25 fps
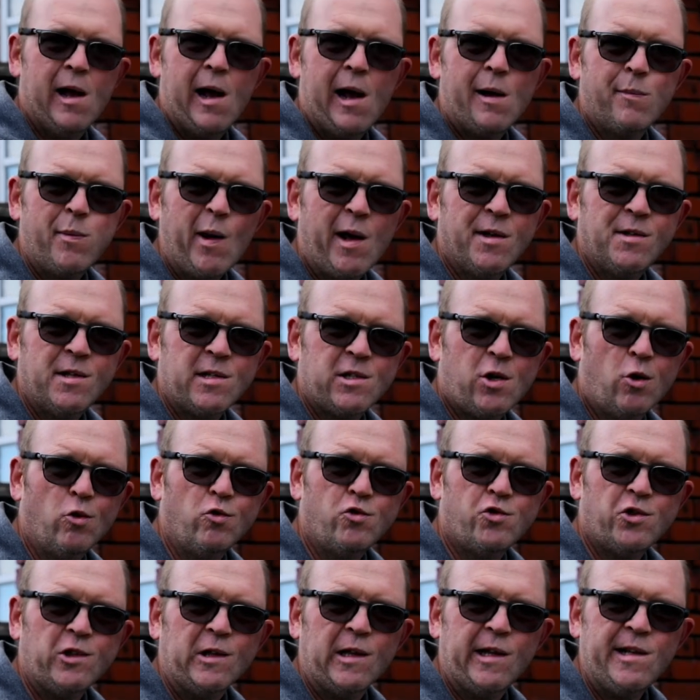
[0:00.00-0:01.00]
I buy this
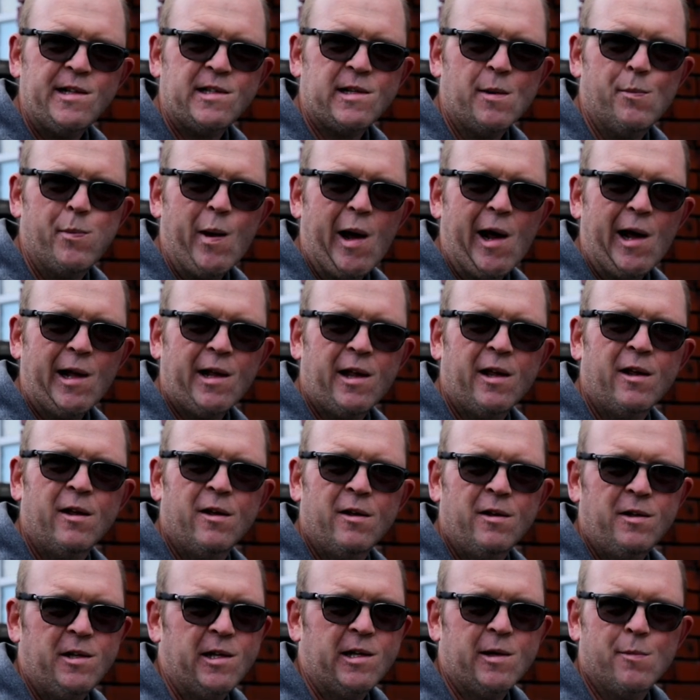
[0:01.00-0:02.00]
100 litre bag.
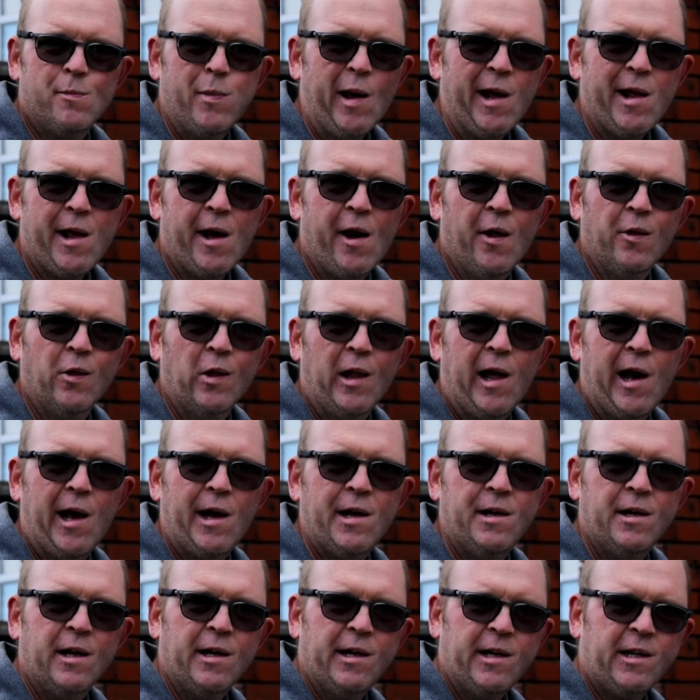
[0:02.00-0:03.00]
You can buy it
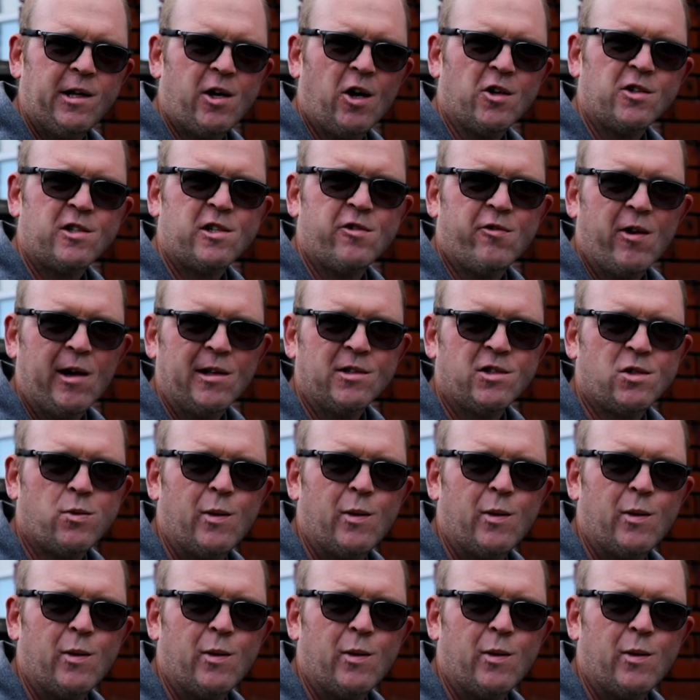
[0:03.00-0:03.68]
online and it costs around